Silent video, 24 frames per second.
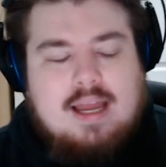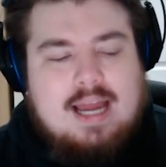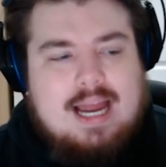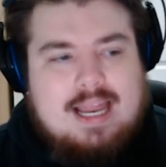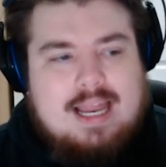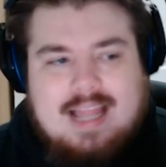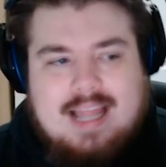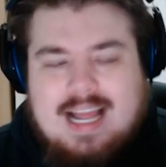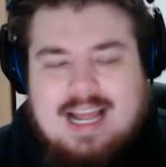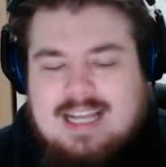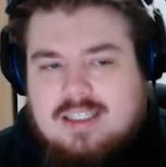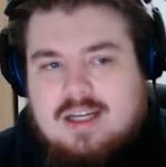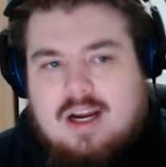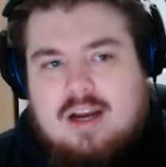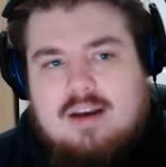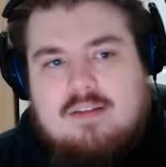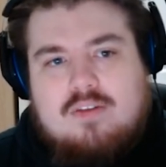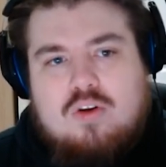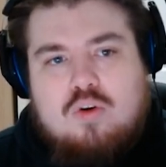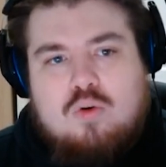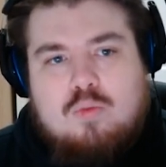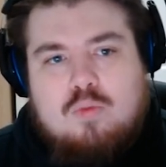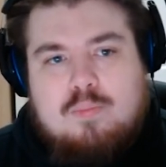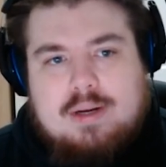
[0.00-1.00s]
And that's kind of
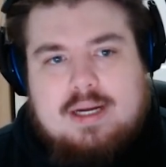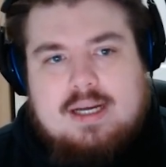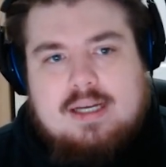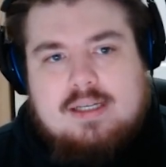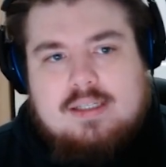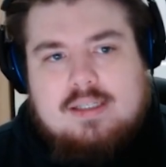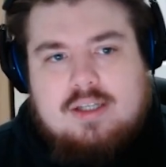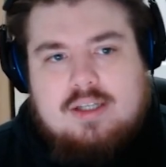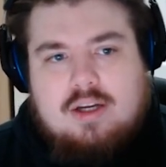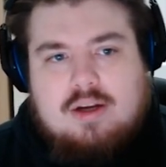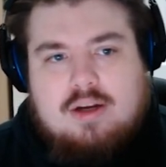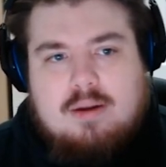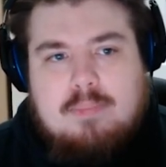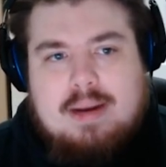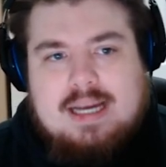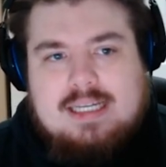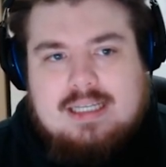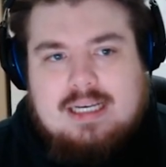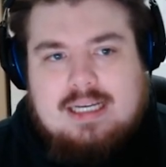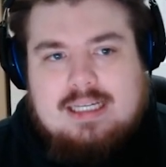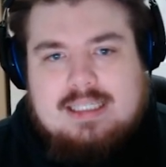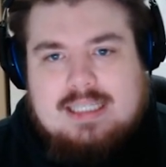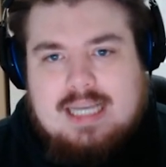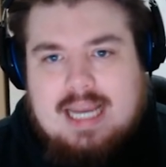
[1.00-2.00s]
cool, because you can
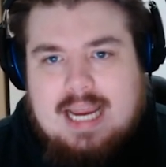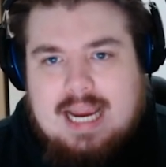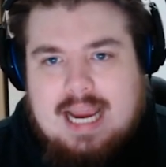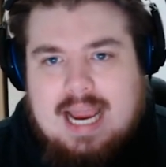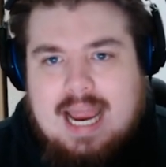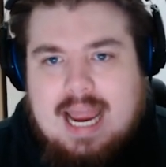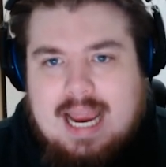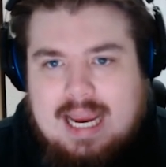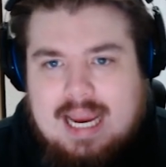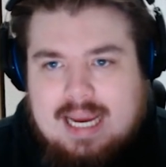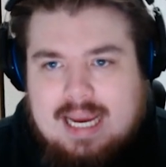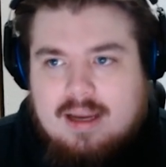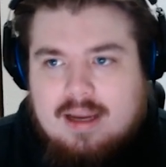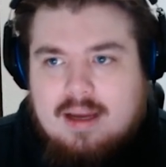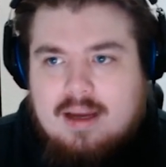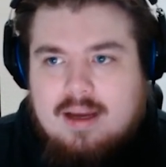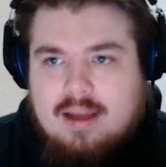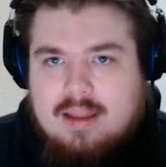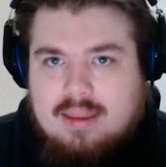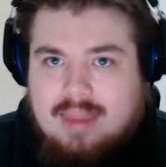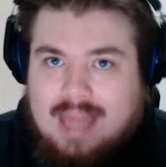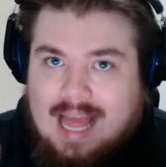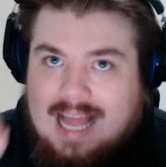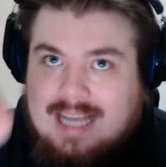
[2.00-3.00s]
basically say, hey,
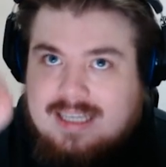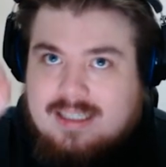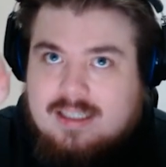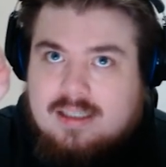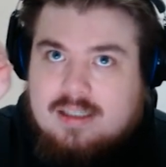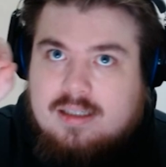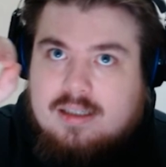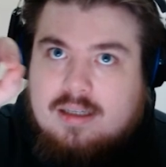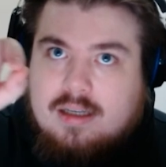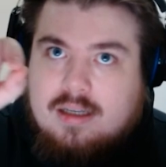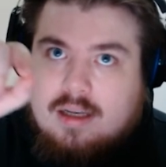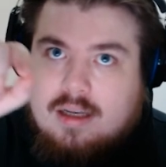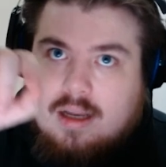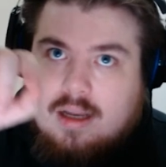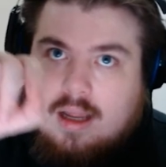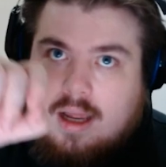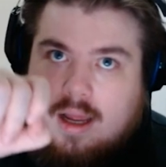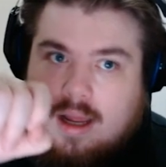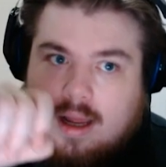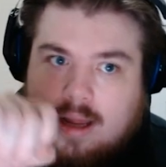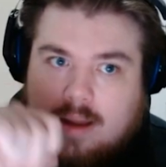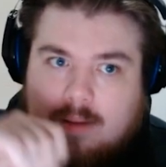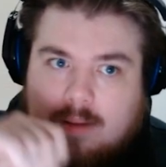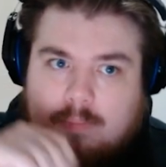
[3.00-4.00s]
that's
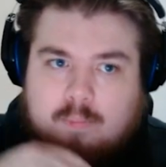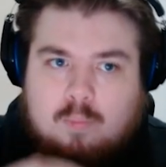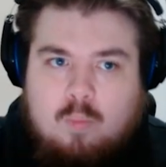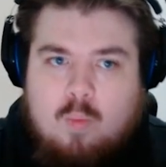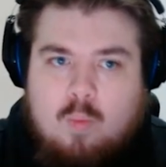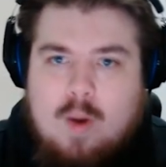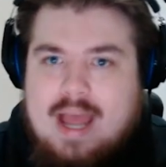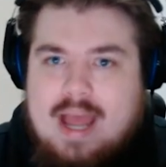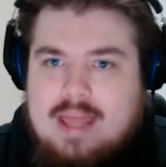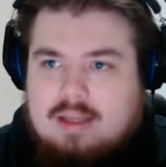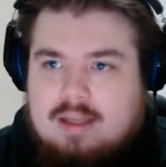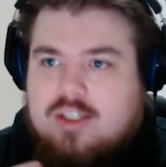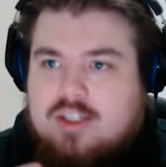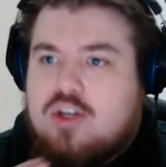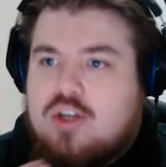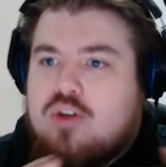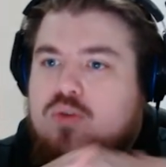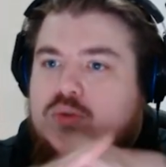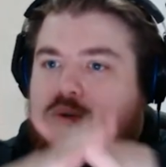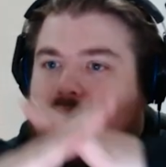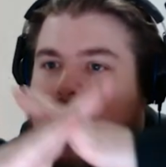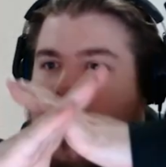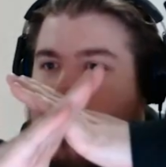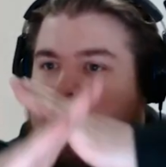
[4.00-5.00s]
where the
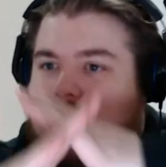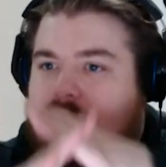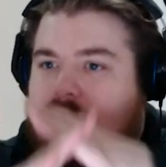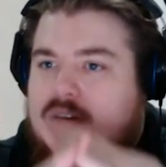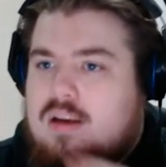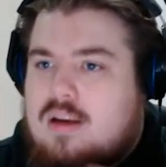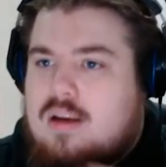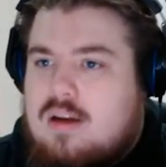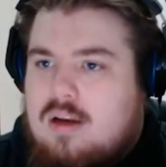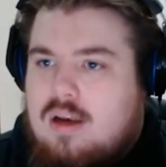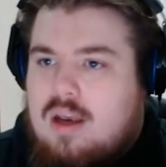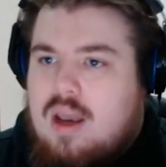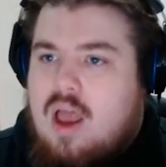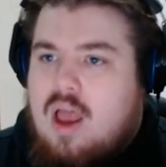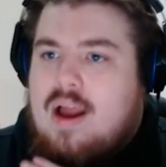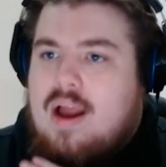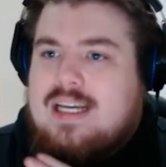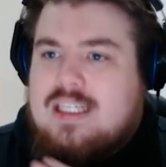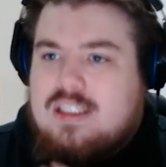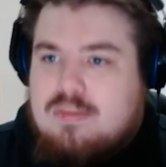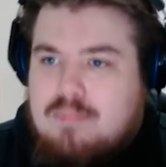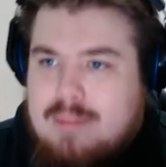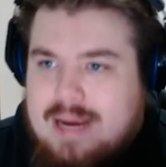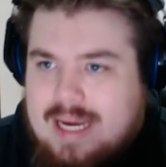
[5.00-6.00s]
two kind of
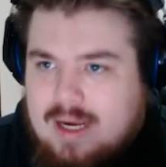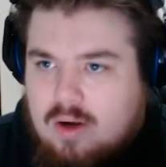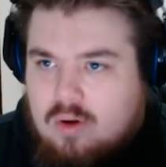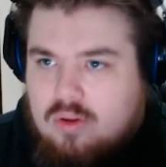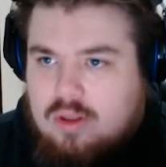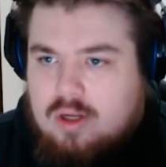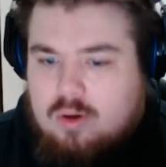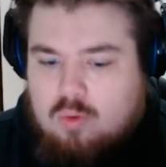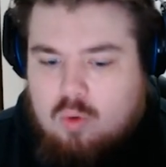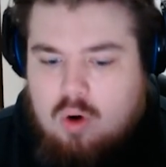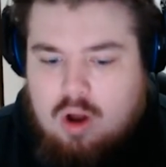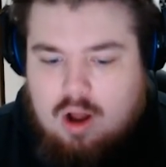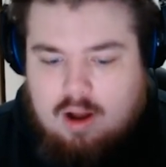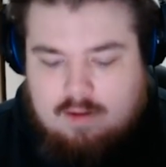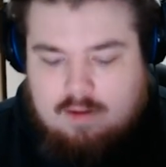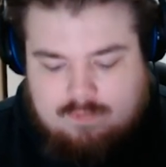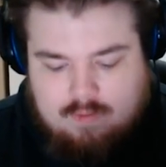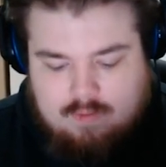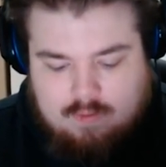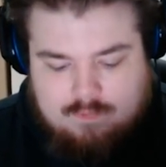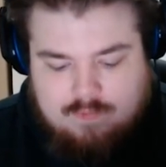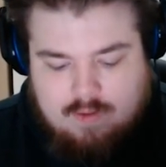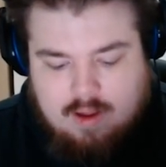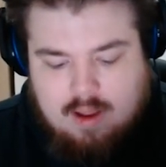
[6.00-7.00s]
lines meet on the graph
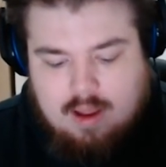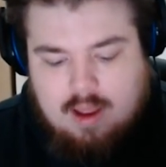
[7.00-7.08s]
of